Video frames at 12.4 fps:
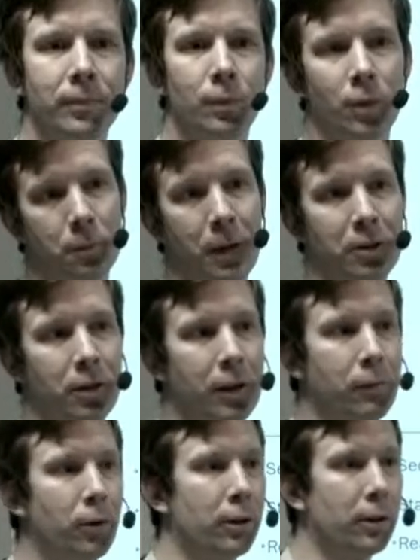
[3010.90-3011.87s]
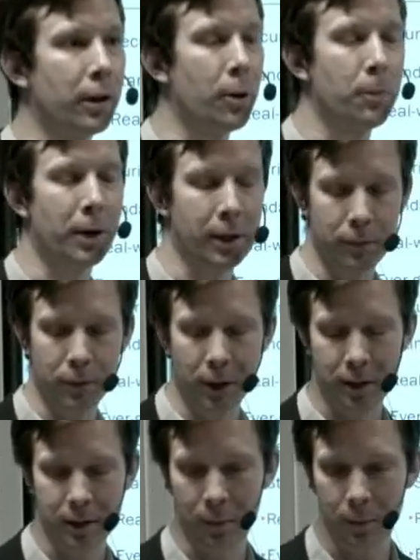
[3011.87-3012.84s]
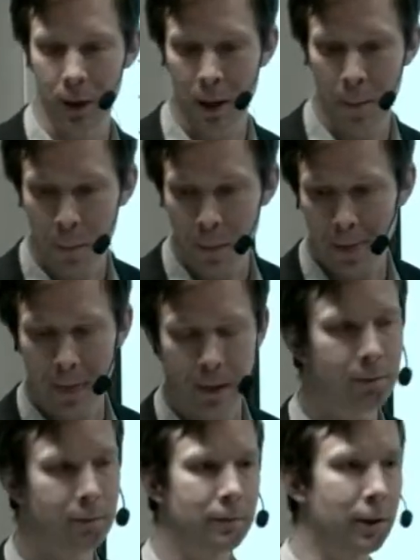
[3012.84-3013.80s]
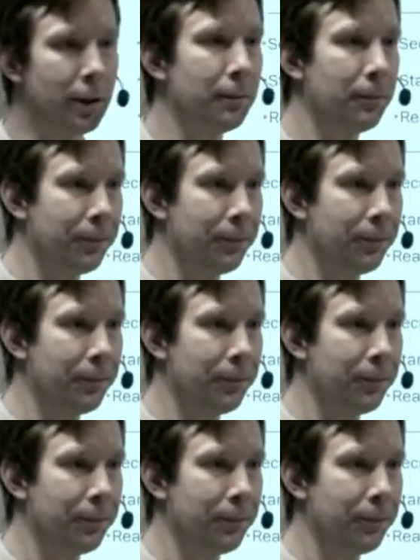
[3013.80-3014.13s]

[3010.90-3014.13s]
especially if you've got Copilot for GitHub, right?